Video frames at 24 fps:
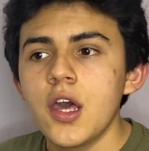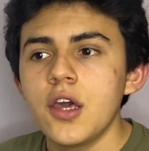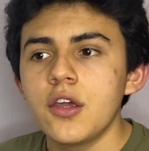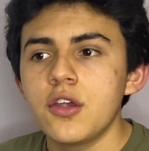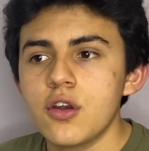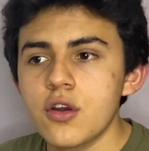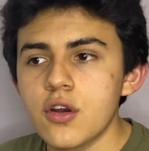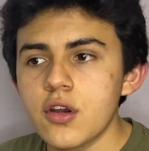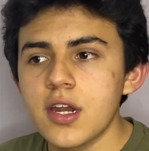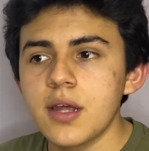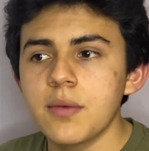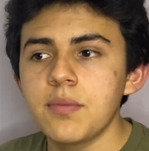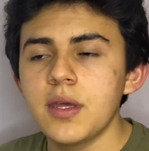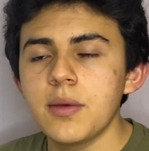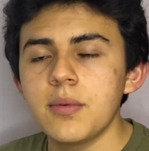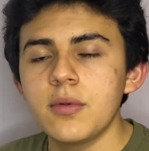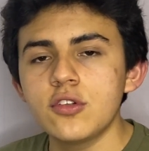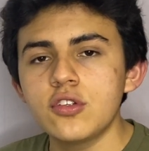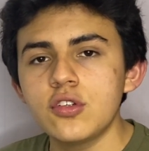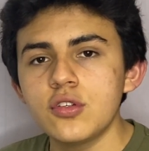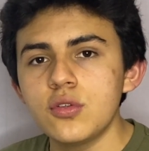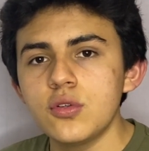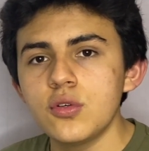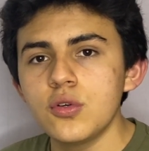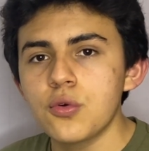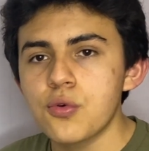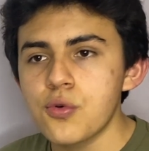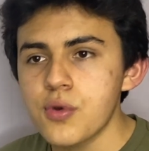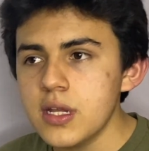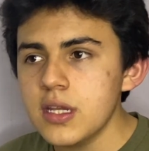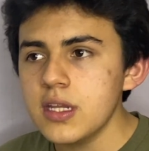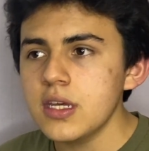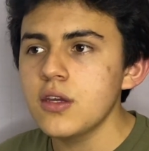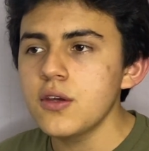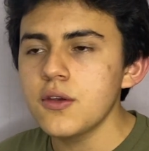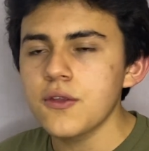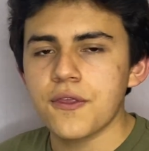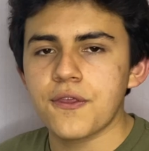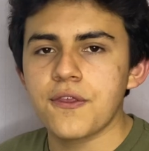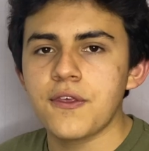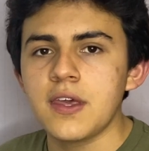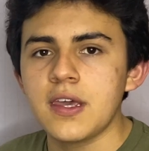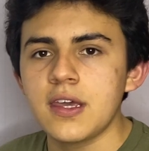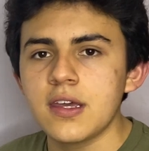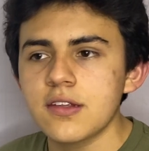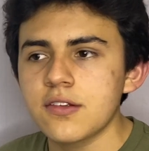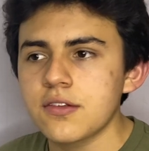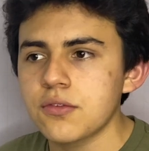you're going to be able to do really good
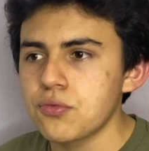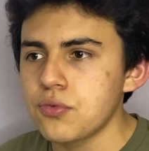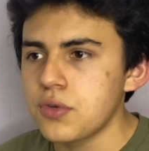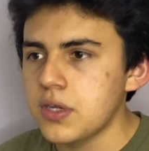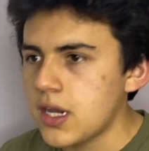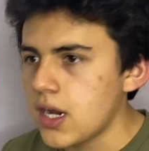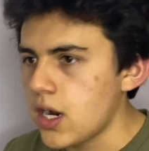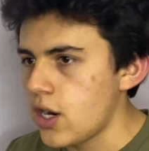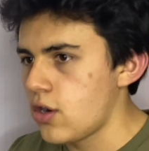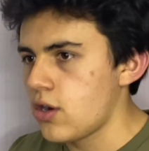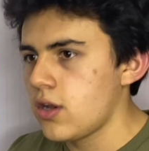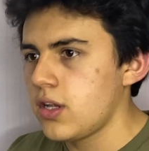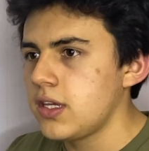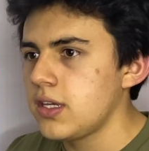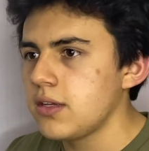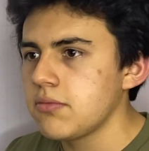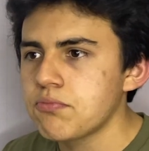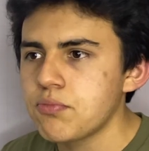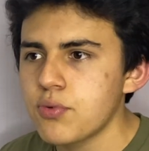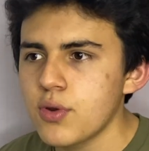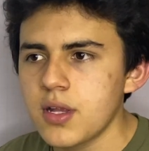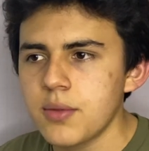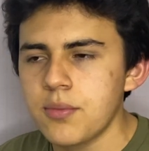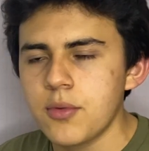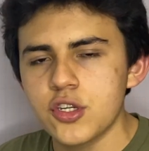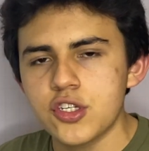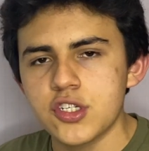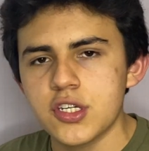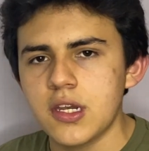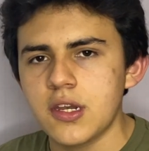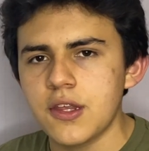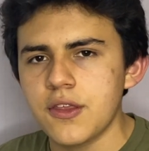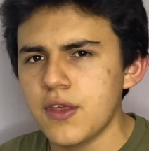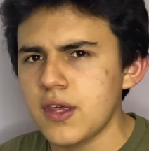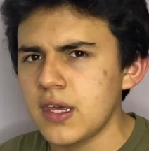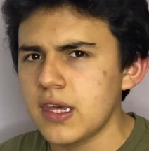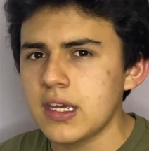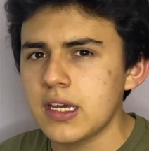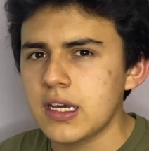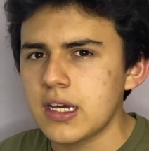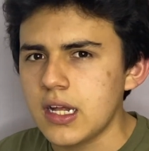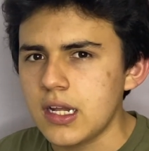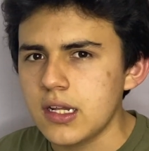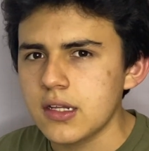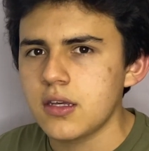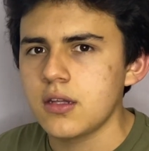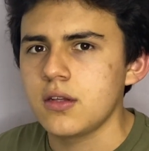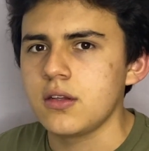things regarding pretty much anything in
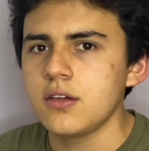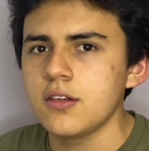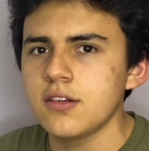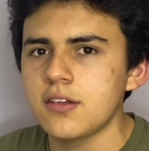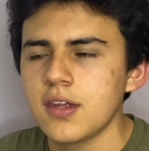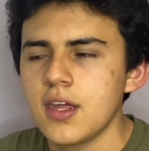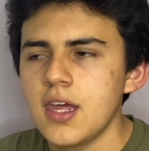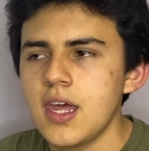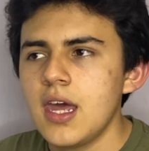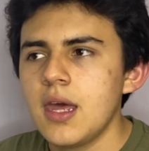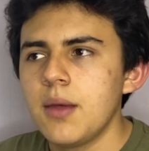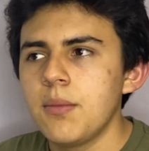calculus,